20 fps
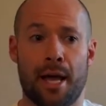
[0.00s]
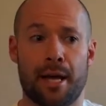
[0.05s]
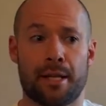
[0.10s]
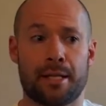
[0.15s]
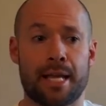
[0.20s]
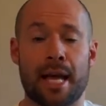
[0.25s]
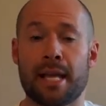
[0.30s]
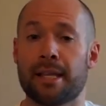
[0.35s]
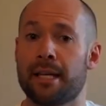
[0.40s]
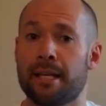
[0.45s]

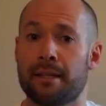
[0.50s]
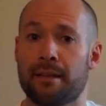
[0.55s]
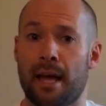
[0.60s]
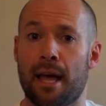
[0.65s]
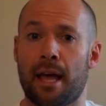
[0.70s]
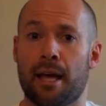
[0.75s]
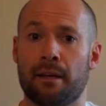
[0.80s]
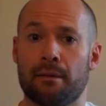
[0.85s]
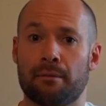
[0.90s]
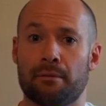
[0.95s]
At the end of the
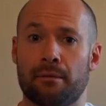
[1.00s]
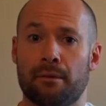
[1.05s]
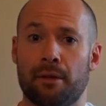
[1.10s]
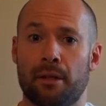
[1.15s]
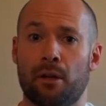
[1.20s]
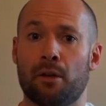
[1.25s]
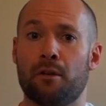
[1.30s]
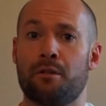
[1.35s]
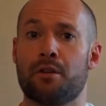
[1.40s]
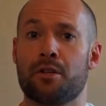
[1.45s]
day,
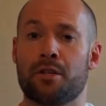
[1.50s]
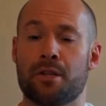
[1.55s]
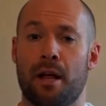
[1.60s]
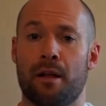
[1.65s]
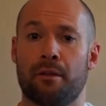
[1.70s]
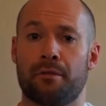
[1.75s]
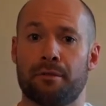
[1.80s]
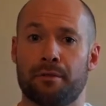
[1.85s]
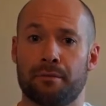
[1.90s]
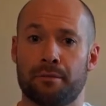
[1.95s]
love
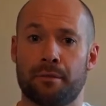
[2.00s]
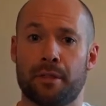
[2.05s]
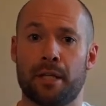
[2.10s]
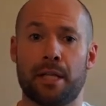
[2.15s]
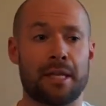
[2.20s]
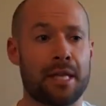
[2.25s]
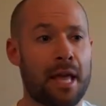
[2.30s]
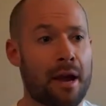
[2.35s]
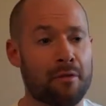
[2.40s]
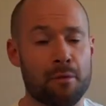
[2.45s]
yourself.
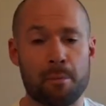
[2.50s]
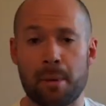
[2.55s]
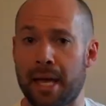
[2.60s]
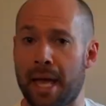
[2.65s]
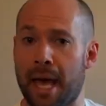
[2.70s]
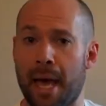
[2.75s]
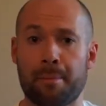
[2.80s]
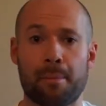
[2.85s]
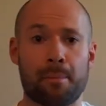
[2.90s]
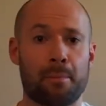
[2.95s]
You'll never be
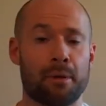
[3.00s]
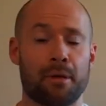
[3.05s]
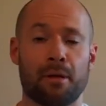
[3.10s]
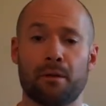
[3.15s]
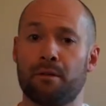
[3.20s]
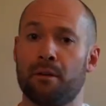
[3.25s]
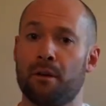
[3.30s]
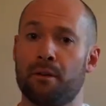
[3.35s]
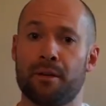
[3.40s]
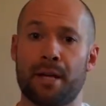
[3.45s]
capable
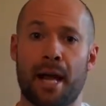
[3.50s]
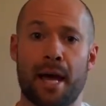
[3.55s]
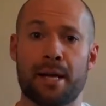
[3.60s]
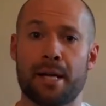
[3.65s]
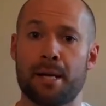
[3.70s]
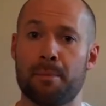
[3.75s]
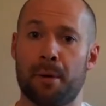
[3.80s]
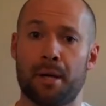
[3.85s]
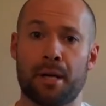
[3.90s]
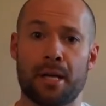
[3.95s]
of loving
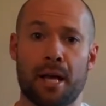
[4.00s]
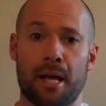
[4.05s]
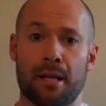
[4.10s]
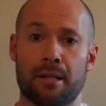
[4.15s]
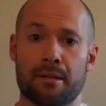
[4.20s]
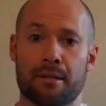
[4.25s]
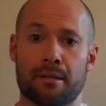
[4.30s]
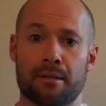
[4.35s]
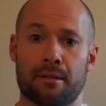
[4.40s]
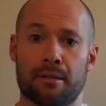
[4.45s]
anybody
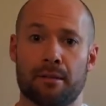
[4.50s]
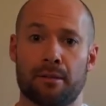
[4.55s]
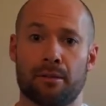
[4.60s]
else.